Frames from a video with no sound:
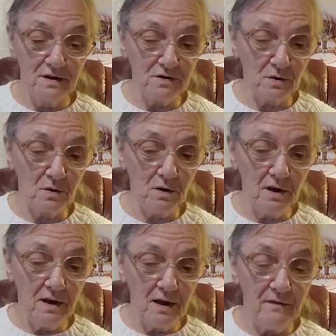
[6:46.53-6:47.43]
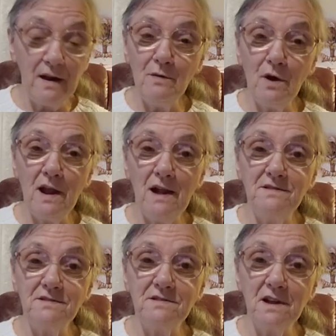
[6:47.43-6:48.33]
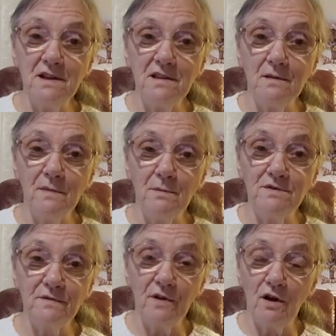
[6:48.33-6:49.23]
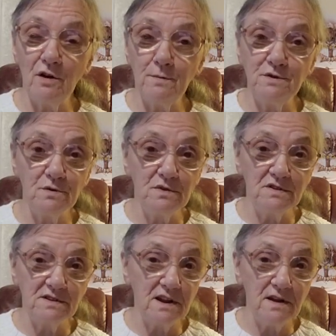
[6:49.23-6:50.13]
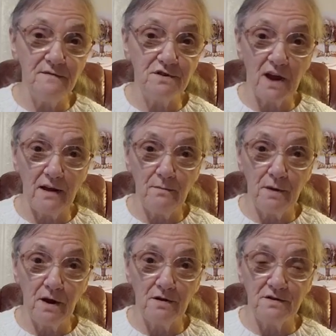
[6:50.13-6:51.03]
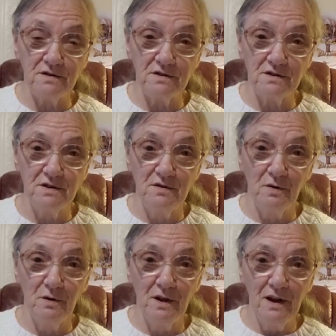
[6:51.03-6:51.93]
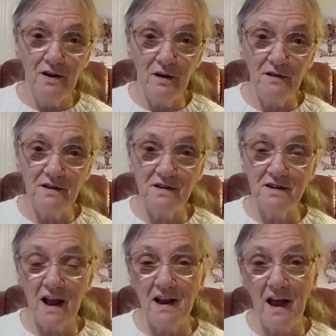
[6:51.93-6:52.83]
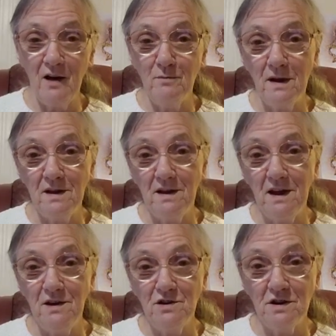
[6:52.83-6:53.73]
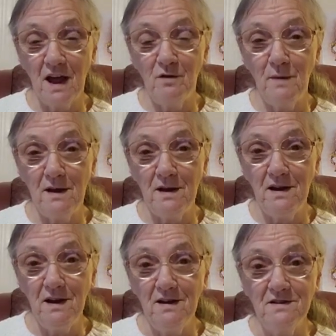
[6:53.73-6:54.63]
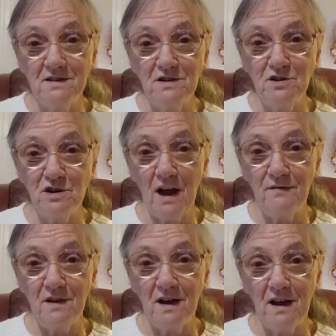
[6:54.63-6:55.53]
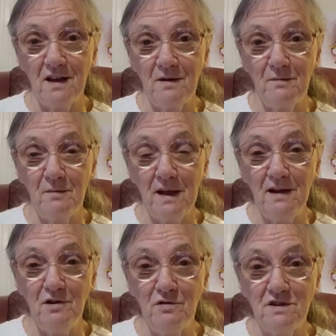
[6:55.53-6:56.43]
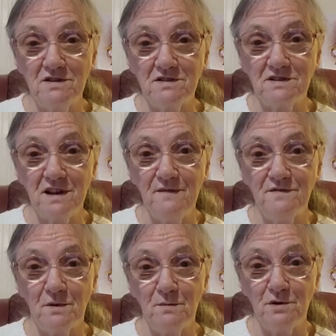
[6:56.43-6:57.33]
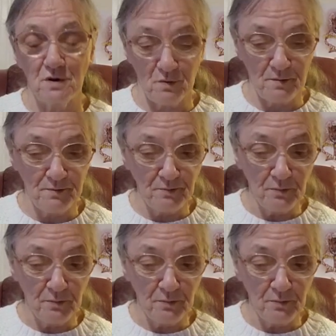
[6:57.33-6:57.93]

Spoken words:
So if anyone else has knitted them, they mustn't have got up to the sleeves yet, because this is nothing to tell you how many stitches you have to increase the sleeves up to.